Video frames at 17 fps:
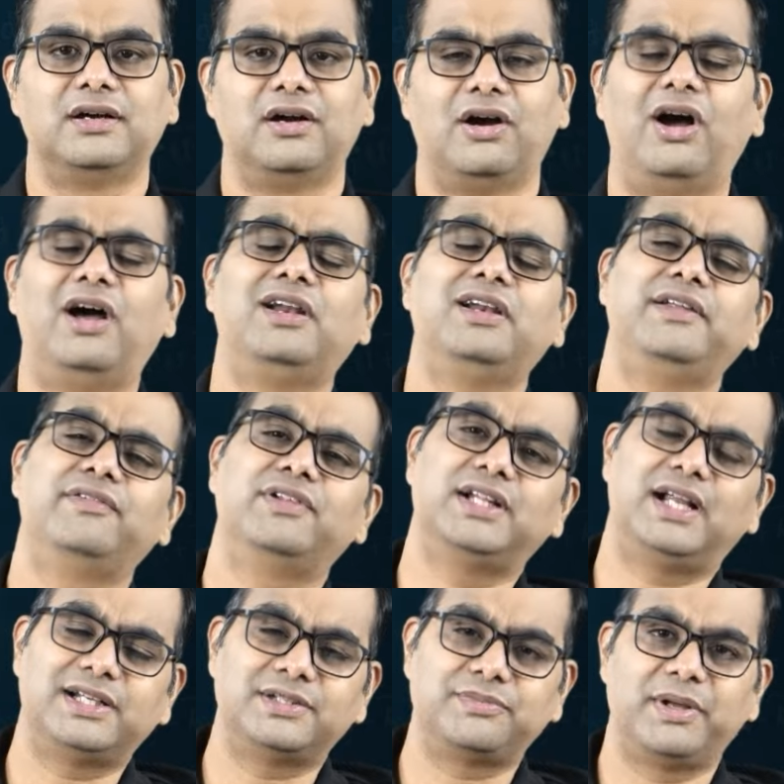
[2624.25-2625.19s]
Or even
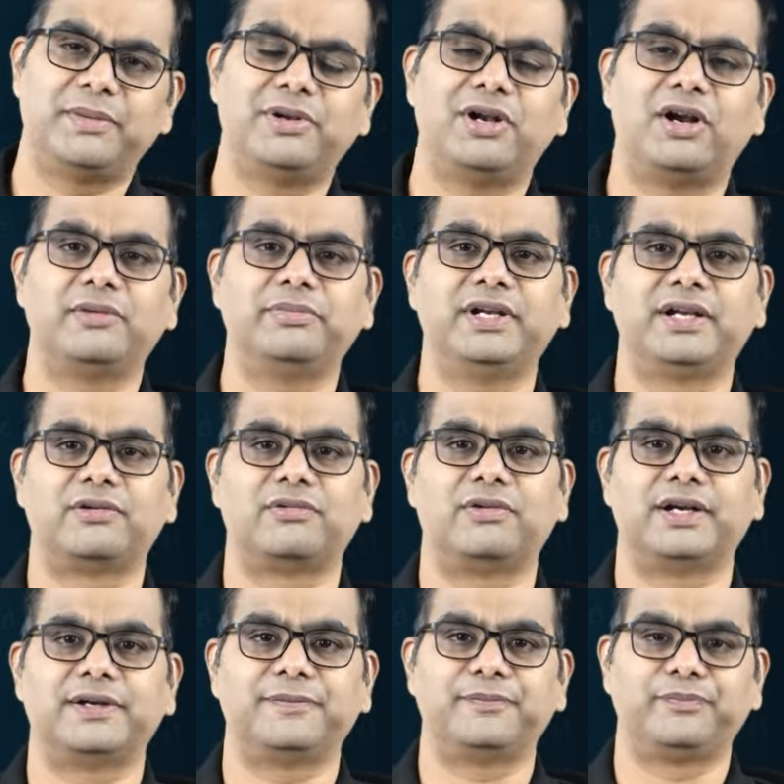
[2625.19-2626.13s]
that may not be
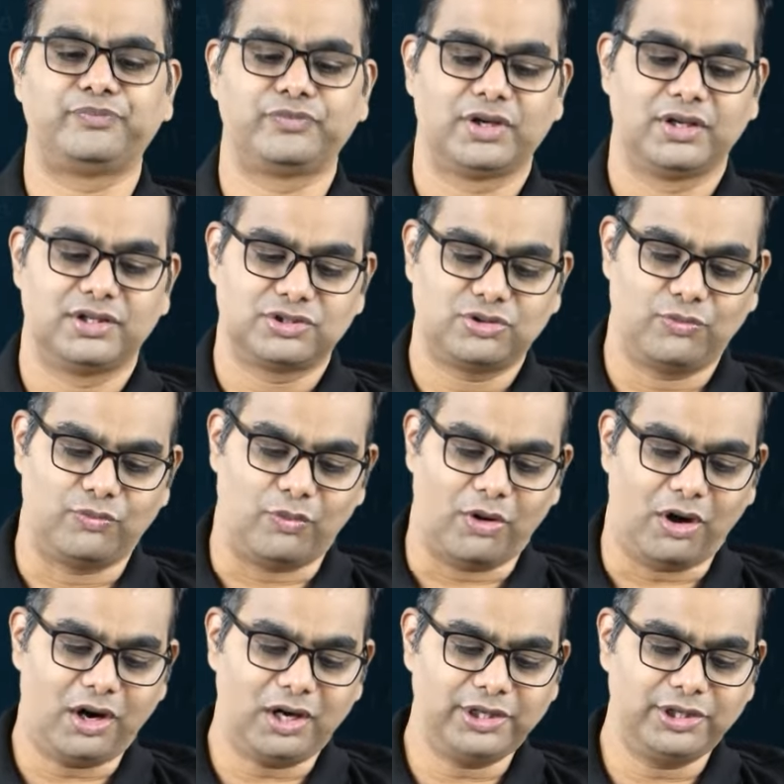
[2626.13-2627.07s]
required. So
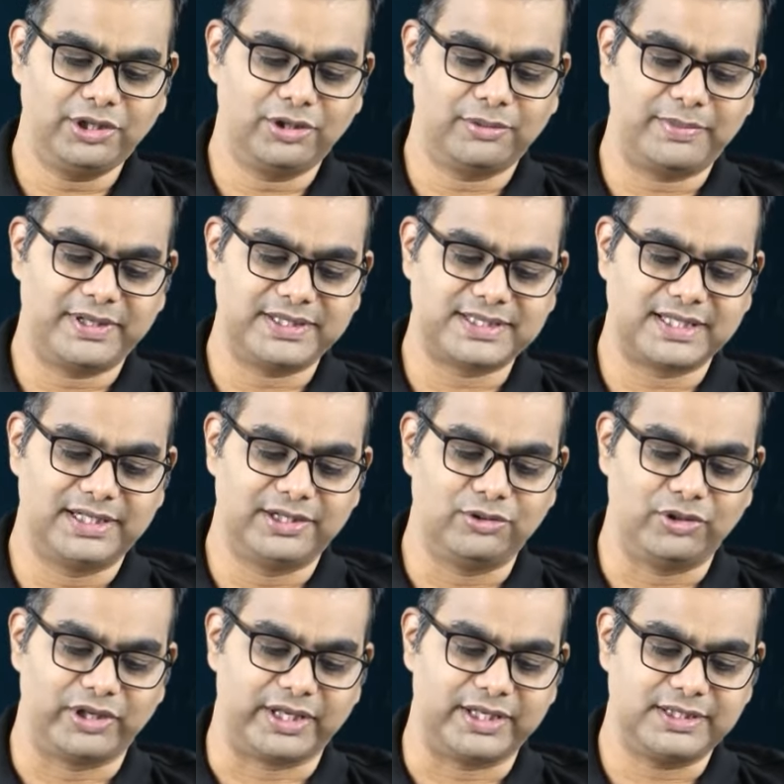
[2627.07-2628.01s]
what you are basically
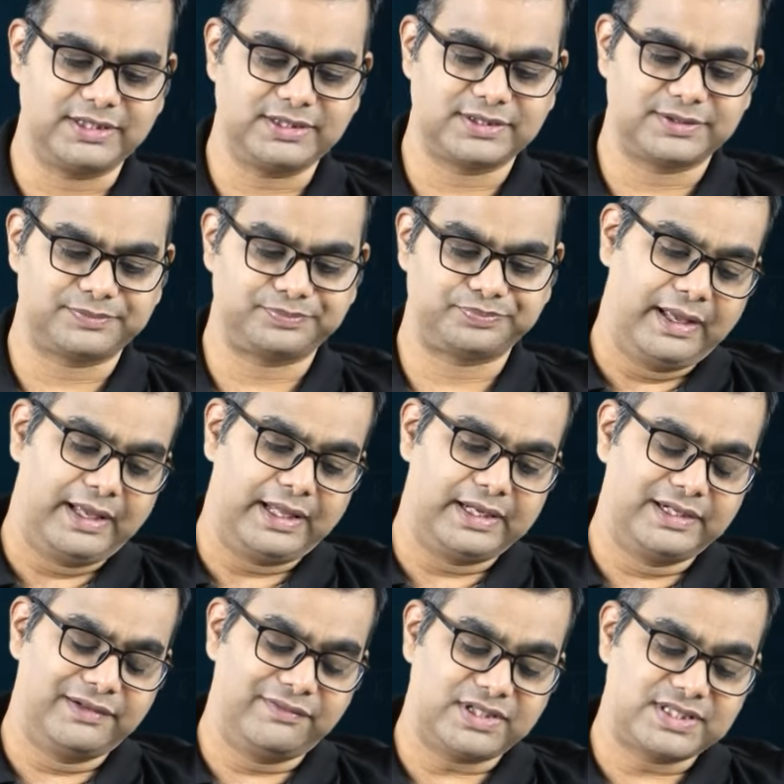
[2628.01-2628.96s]
doing is,
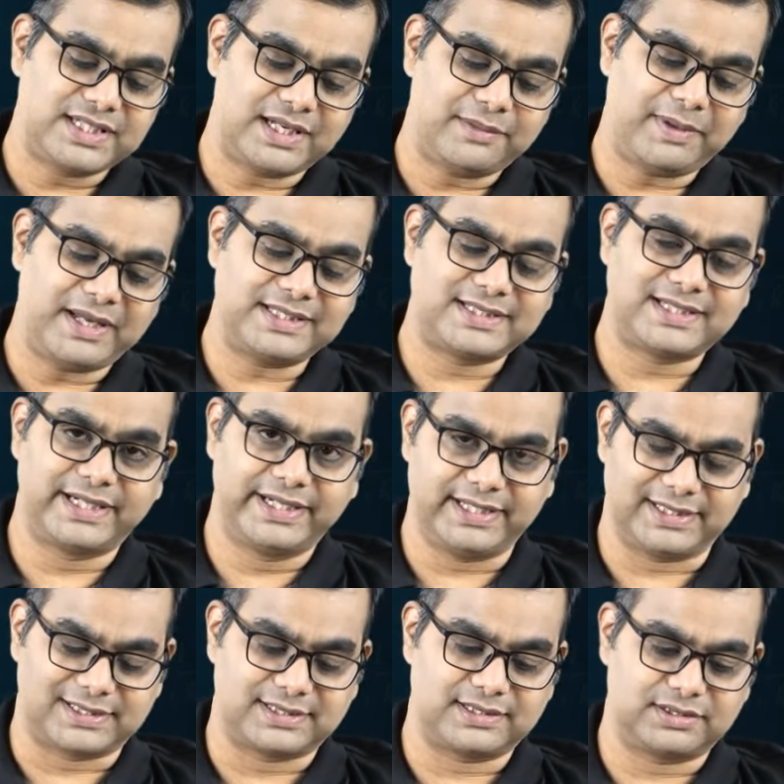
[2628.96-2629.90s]
an investor buys
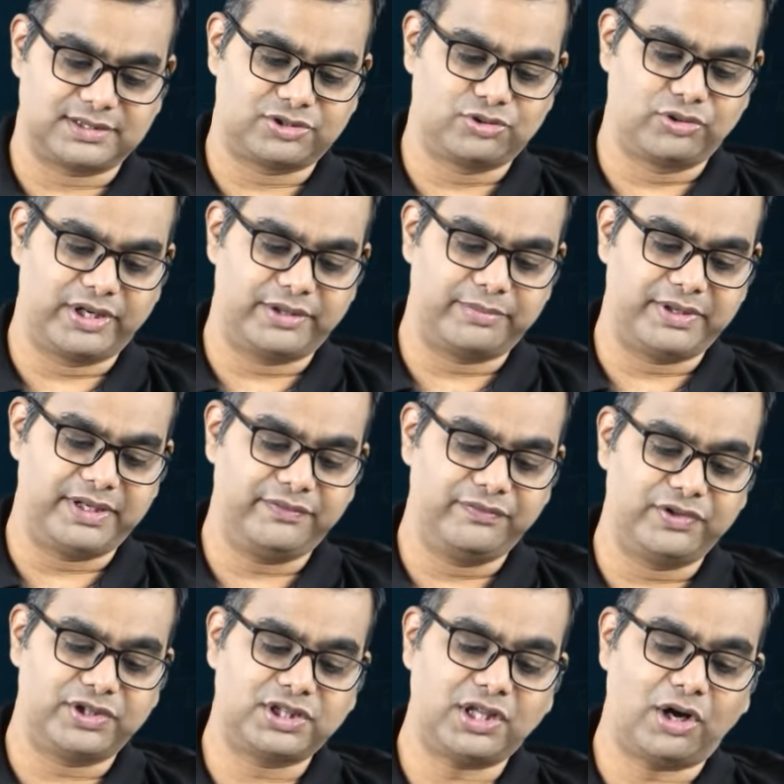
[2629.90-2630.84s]
CDS, student B,
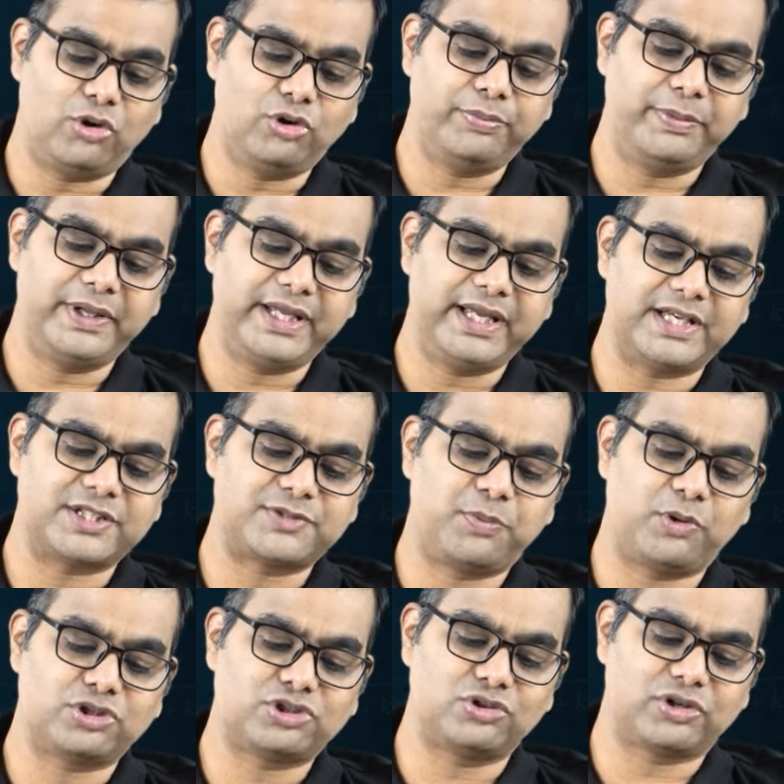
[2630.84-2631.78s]
without being
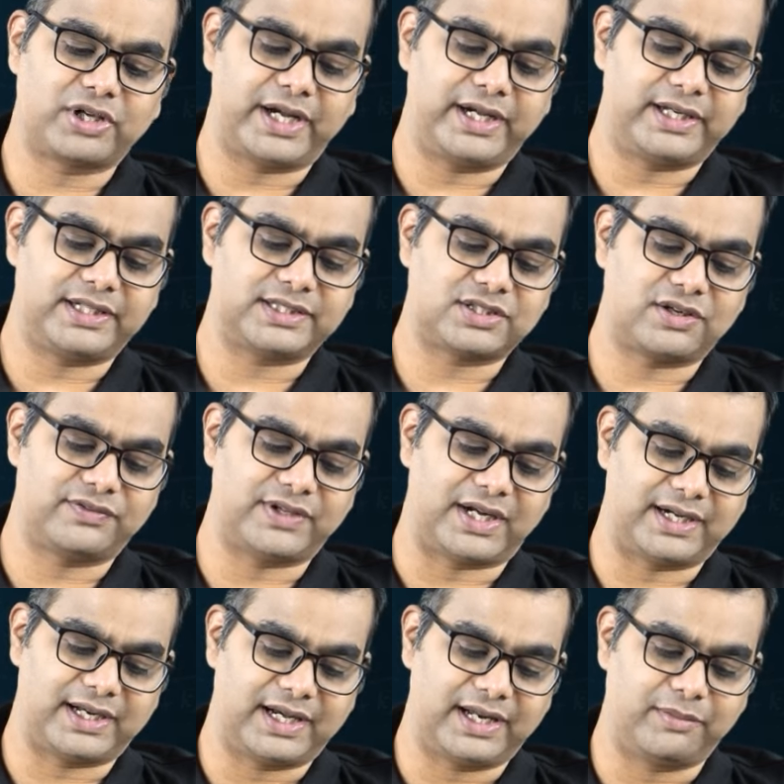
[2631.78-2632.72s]
exposed to credit risk of the
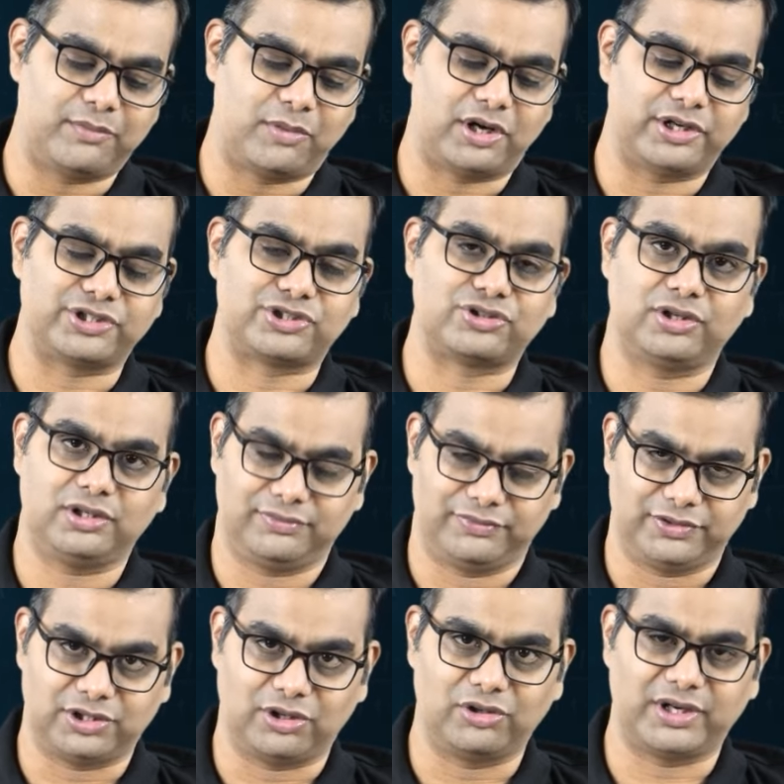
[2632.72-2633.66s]
underlying bond issuer,
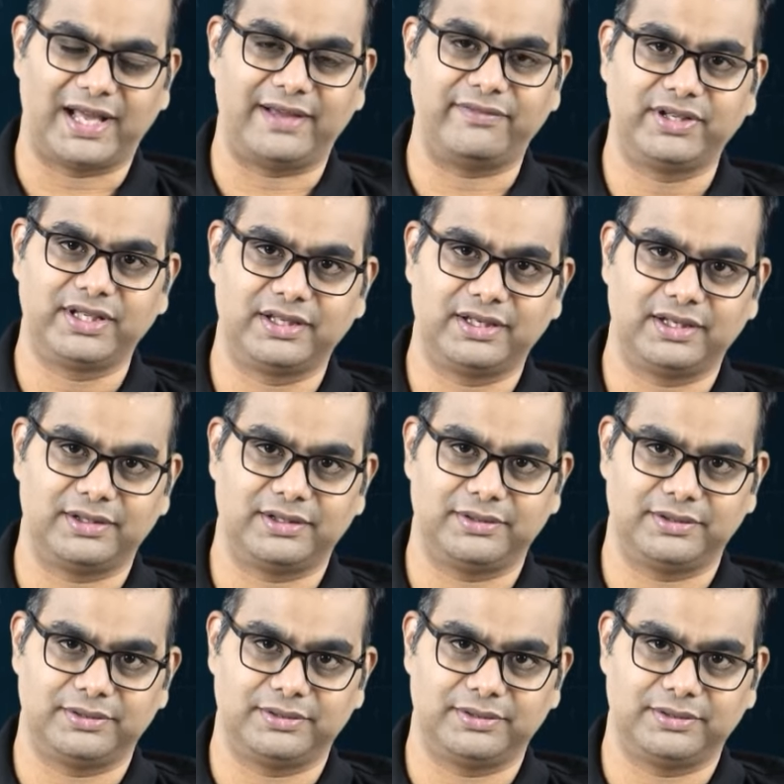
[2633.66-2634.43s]
without having